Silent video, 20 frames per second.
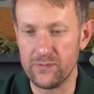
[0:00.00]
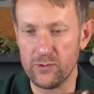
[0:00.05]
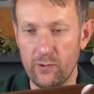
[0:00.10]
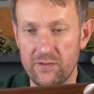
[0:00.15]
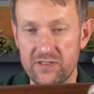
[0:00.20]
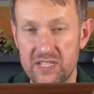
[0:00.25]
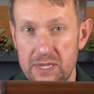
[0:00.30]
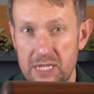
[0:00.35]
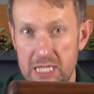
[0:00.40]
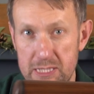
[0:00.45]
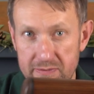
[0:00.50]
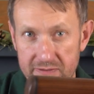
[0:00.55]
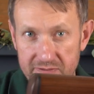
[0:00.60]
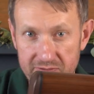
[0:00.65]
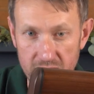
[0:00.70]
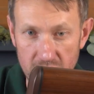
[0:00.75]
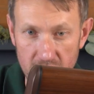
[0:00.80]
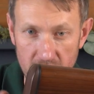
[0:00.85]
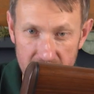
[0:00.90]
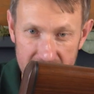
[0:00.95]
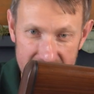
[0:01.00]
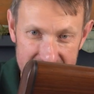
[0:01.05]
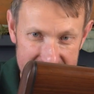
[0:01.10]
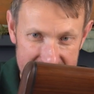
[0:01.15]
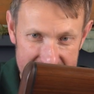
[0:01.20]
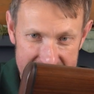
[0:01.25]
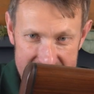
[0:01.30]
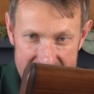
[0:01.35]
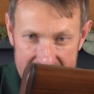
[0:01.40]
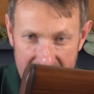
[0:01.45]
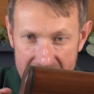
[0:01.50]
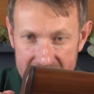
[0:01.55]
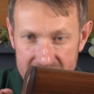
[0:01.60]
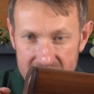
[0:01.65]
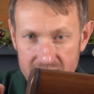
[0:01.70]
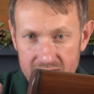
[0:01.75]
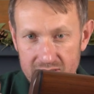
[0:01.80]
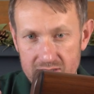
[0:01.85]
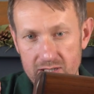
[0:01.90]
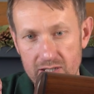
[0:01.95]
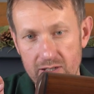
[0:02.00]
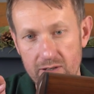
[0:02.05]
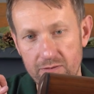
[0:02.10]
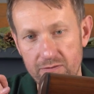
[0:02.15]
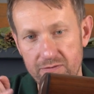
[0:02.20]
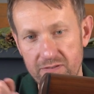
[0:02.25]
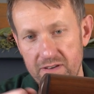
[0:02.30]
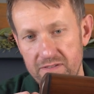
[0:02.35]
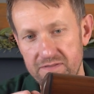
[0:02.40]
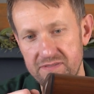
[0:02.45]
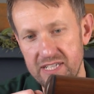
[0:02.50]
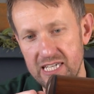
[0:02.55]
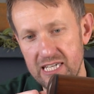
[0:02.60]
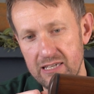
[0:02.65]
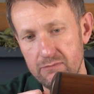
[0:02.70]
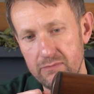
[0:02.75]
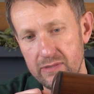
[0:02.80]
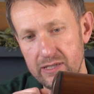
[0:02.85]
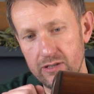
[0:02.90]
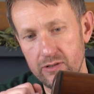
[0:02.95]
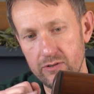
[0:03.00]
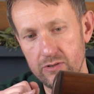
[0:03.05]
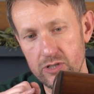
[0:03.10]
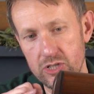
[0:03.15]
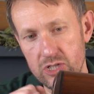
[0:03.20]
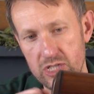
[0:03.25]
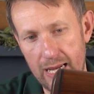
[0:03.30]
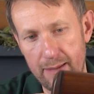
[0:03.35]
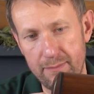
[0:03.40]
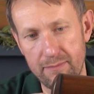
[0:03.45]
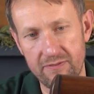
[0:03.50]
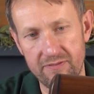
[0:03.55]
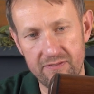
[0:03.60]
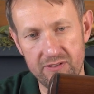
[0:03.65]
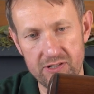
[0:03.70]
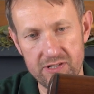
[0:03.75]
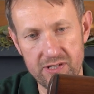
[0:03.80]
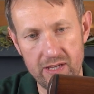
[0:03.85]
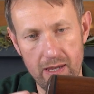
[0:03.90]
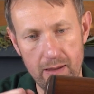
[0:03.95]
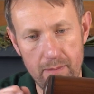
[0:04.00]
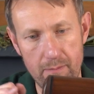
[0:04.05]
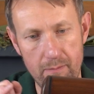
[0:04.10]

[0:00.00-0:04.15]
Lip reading: We've seen these before. It's a standard 15mm chamfered